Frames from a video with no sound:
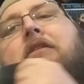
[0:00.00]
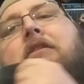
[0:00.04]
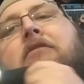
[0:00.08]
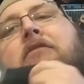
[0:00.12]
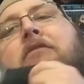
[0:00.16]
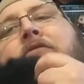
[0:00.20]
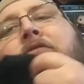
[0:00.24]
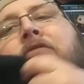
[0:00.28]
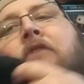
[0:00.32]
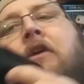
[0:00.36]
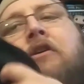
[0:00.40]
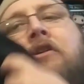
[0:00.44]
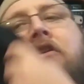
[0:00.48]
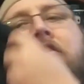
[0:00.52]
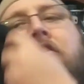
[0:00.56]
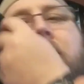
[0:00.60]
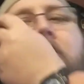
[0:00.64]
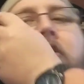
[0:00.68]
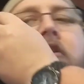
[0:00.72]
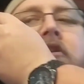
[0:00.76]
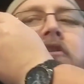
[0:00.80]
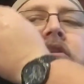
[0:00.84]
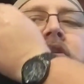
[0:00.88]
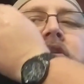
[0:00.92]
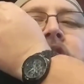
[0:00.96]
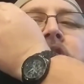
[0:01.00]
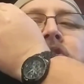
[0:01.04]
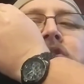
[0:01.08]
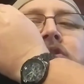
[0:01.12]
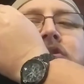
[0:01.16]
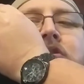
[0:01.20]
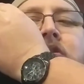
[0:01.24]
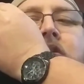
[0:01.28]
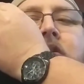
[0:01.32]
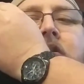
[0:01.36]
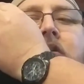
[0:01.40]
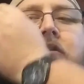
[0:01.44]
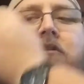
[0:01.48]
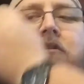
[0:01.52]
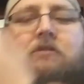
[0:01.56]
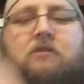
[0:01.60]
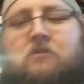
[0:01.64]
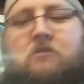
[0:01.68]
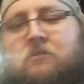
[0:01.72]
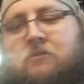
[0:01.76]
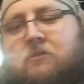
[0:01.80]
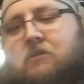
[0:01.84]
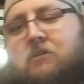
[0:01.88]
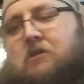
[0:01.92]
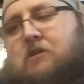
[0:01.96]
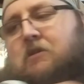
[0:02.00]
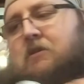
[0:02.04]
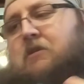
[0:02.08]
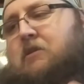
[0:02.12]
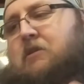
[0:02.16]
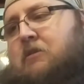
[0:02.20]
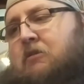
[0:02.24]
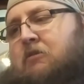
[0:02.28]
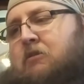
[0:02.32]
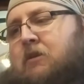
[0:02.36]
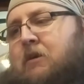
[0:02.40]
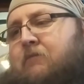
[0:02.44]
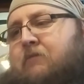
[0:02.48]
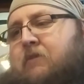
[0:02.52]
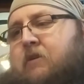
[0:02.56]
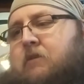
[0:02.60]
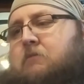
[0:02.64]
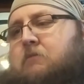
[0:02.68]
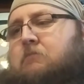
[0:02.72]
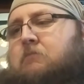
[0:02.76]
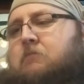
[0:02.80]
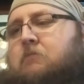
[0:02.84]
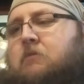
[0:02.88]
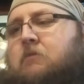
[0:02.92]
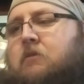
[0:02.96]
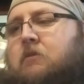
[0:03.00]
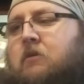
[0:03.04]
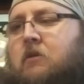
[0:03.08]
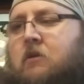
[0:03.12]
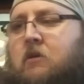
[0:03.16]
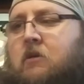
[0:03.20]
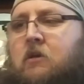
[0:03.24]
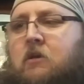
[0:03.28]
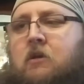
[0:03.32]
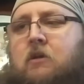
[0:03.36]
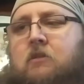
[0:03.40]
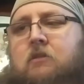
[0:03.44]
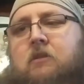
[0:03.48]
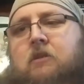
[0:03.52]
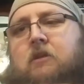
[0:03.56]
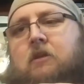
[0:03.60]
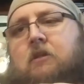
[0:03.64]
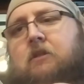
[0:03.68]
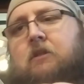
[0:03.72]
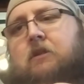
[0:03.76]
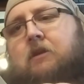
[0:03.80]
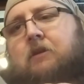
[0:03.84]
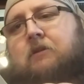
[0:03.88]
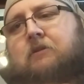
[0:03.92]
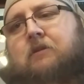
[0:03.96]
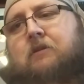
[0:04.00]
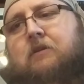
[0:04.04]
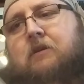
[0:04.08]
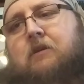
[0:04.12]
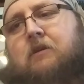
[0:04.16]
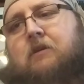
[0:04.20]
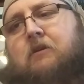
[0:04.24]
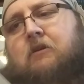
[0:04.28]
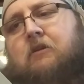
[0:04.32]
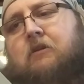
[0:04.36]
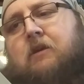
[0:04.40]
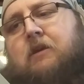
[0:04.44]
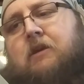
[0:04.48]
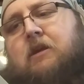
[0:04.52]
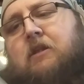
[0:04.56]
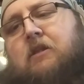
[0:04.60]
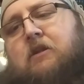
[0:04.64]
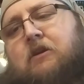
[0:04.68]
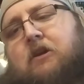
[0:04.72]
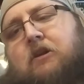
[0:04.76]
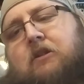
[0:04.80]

Funk t-shirt, love it, the Elite, or the Killer